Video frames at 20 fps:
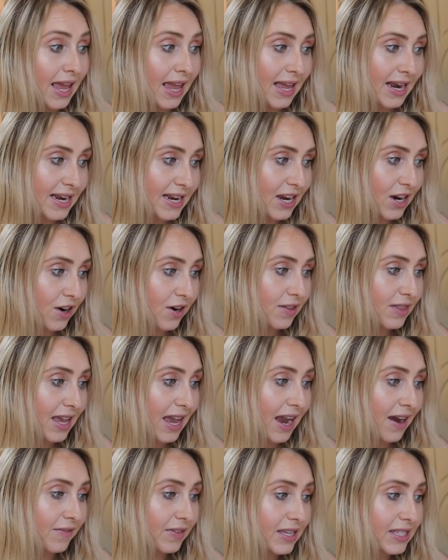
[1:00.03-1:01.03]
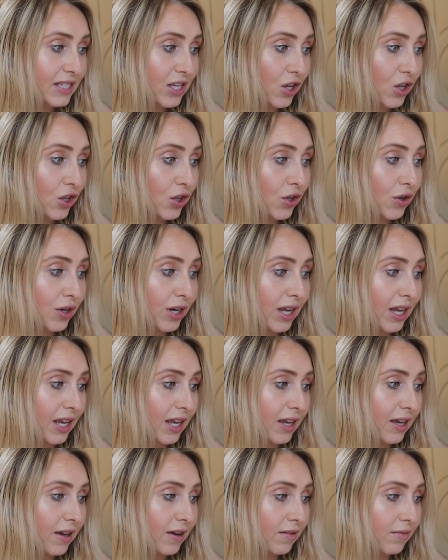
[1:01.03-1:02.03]
And here they have this
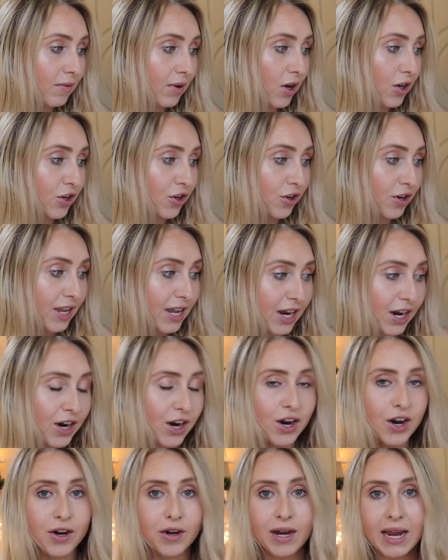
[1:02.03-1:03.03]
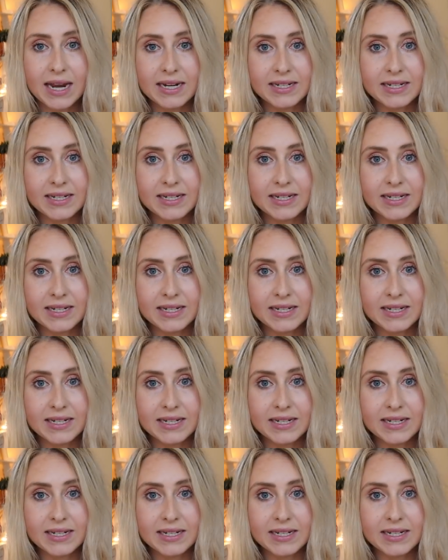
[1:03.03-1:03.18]
including all your gear,